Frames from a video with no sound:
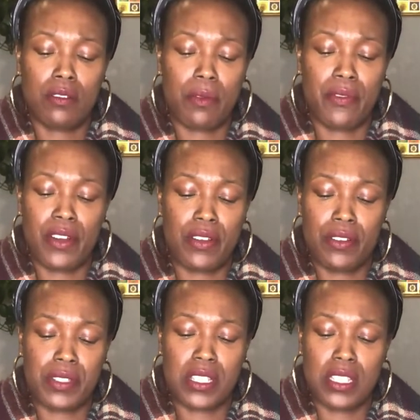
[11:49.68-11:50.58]

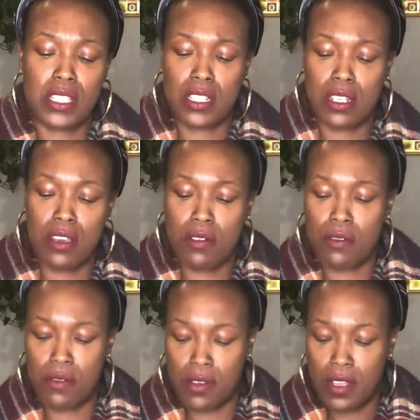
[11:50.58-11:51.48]
Virgos need to know.
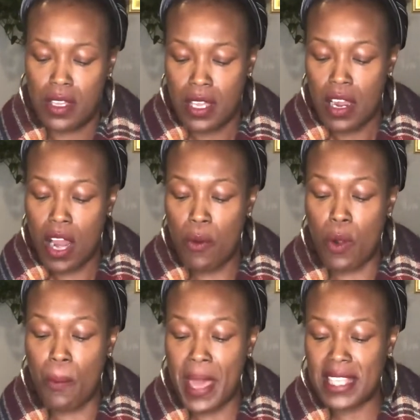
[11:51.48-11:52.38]
A
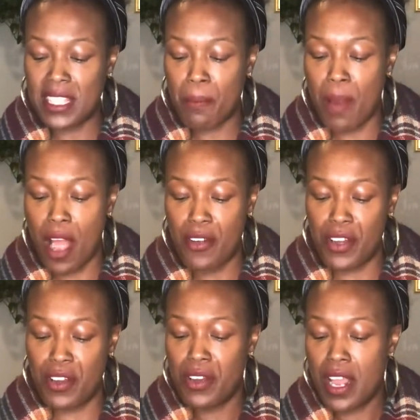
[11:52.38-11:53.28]
romantic
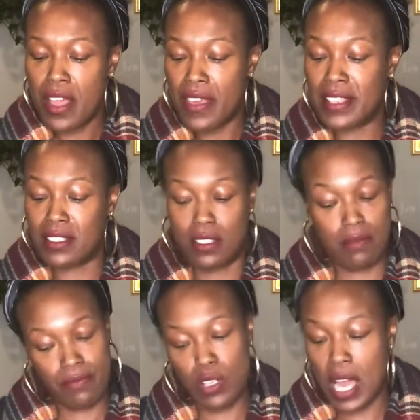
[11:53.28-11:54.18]
partner.
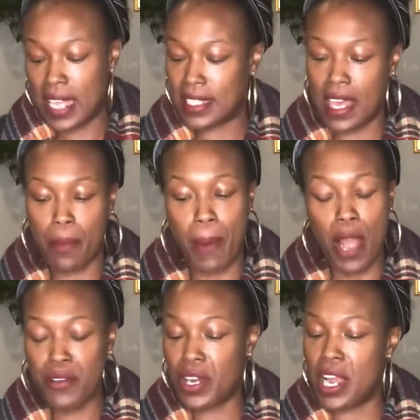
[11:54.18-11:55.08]
You guys got a
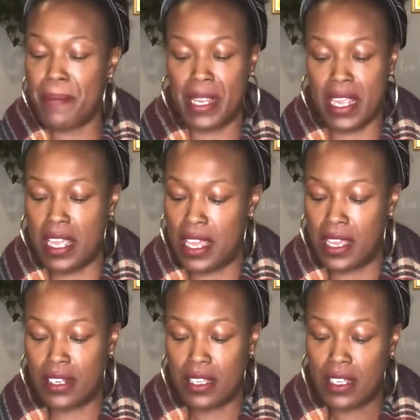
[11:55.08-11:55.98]
partner coming in.
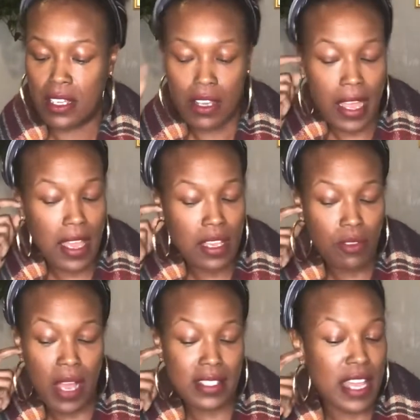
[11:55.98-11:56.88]
Okay? You
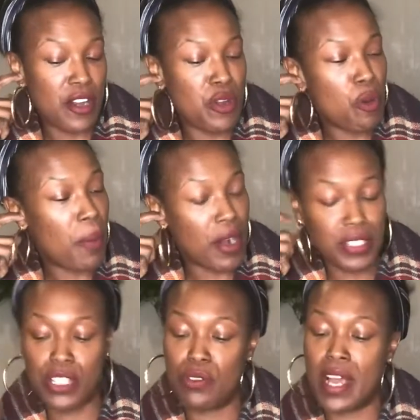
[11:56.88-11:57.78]
guys got a new
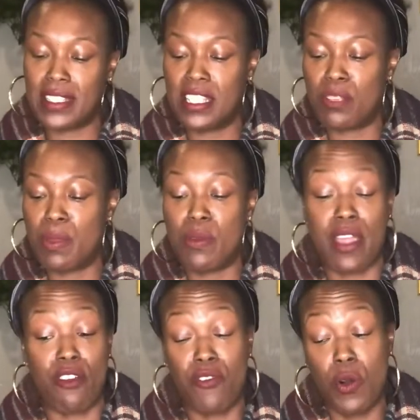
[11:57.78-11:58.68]
person you guys need to be
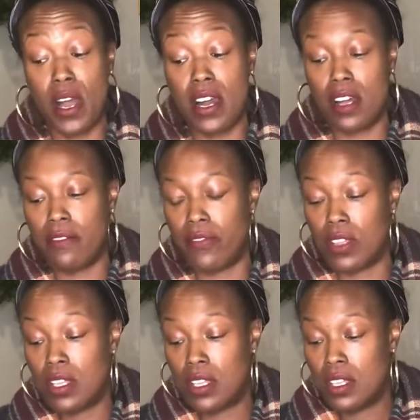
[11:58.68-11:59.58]
careful of.
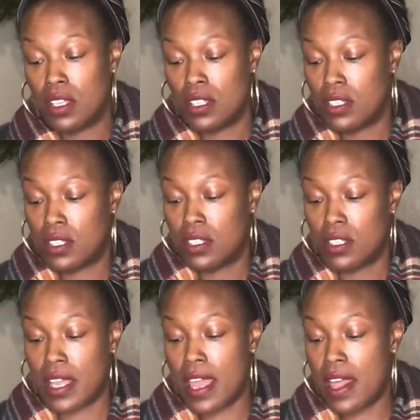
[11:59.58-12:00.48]

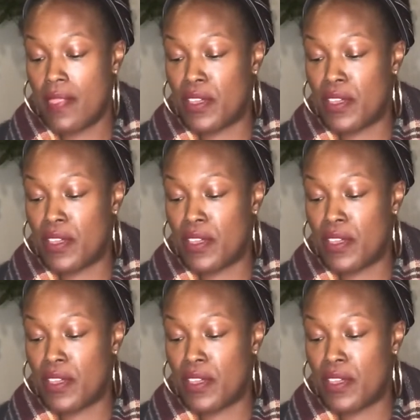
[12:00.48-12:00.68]
Okay?